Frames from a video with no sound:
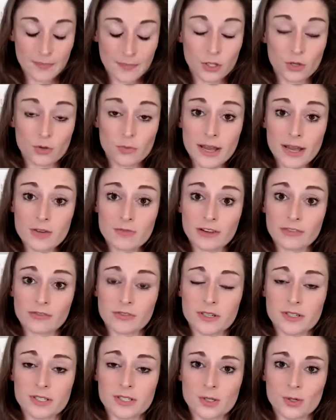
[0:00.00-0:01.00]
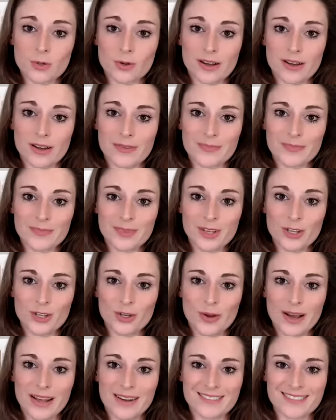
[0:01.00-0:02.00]
You made reference to a
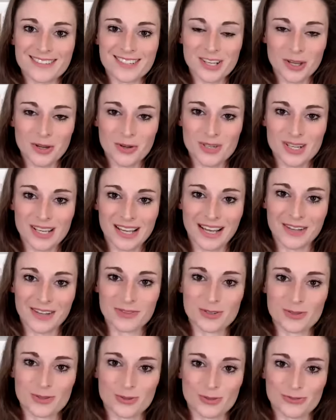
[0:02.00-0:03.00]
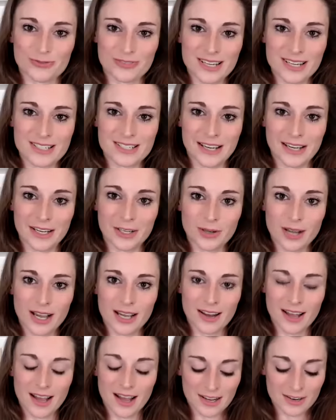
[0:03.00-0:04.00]
UN Security Council veto,
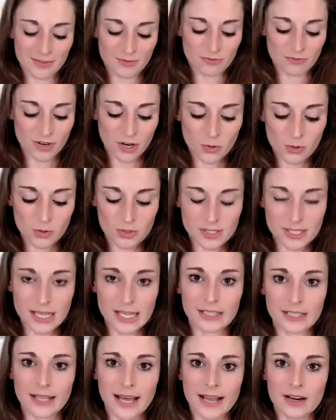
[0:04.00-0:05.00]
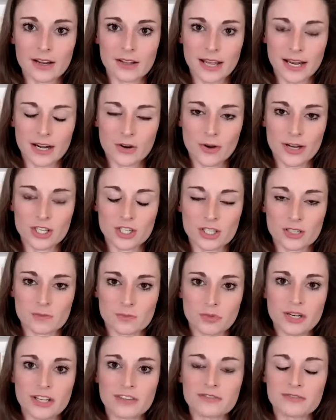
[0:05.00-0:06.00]
and I recall seeing that question
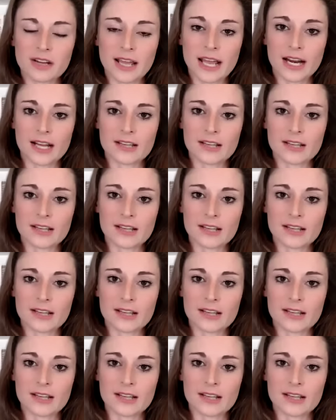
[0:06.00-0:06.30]
briefly.